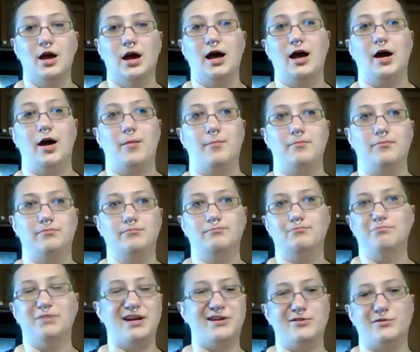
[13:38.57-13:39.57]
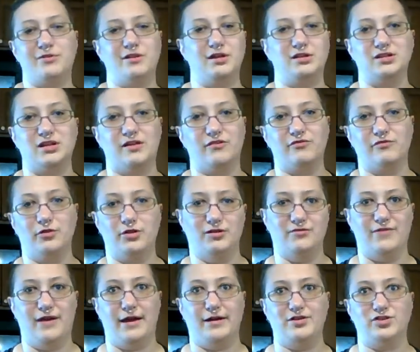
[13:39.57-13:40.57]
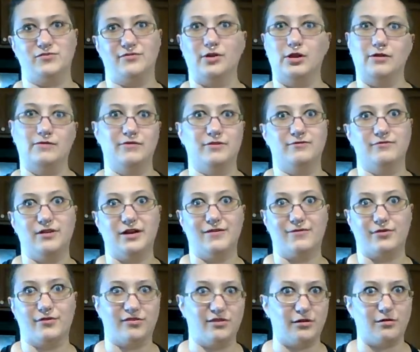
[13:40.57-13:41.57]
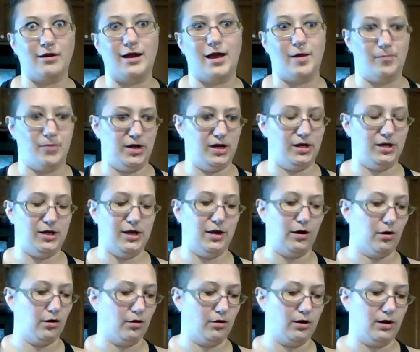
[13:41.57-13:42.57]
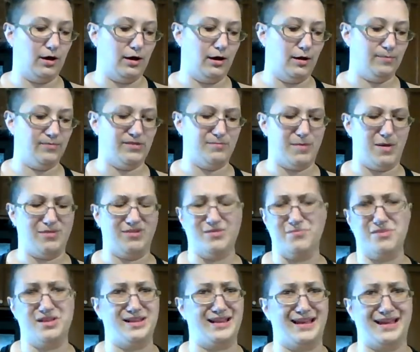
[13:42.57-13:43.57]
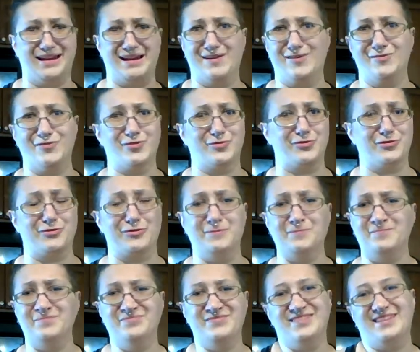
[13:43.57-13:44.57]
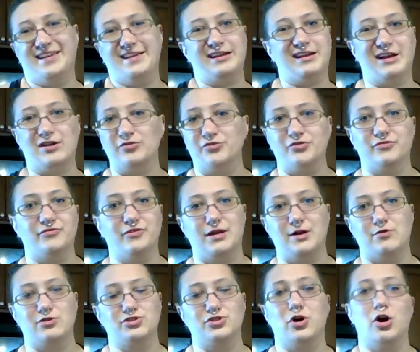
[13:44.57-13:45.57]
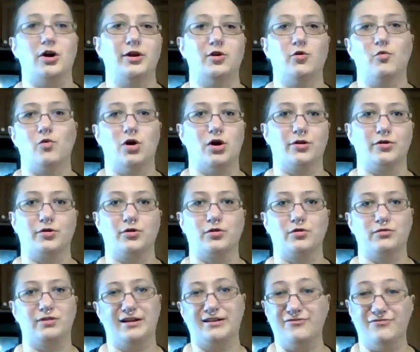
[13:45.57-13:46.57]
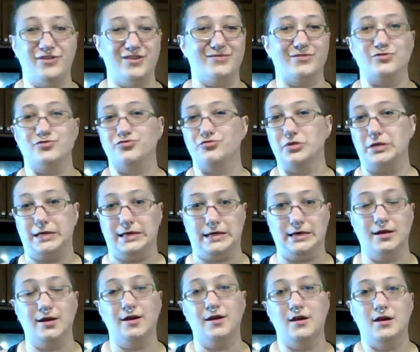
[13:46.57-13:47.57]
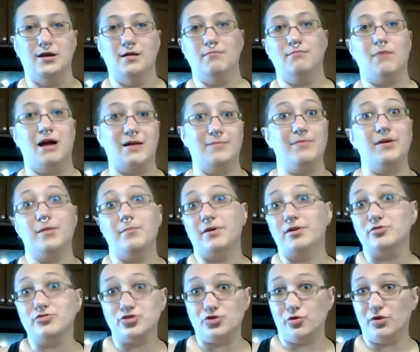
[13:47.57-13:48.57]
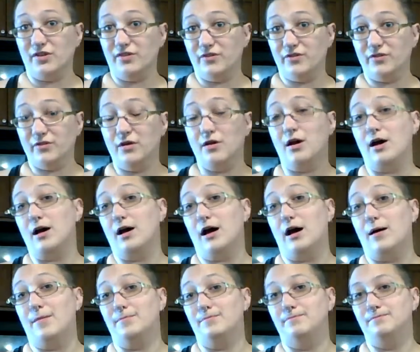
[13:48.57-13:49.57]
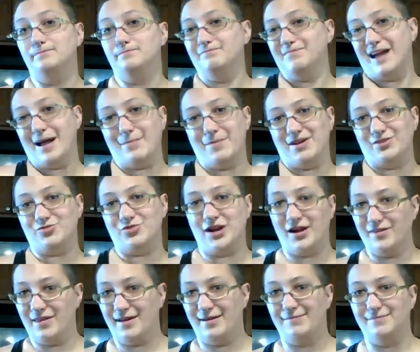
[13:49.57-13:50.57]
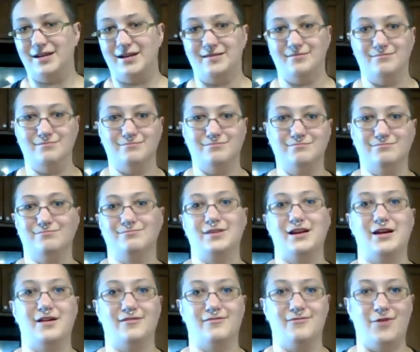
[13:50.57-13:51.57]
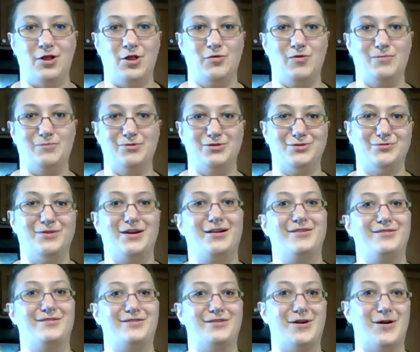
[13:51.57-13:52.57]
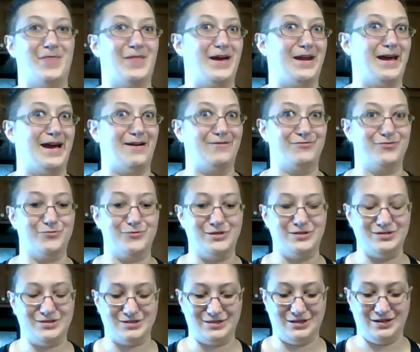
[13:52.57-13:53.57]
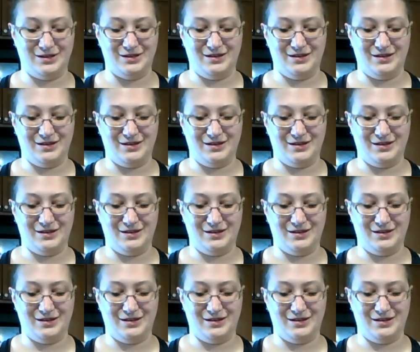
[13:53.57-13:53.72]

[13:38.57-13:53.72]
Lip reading: But I don't think it takes full advantage of all of the flavors that are happening in here. So maybe something like an elderflower tonic water, like Fever Tree, might be a better choice. I may try that and kind of follow up with you guys on that afterwards.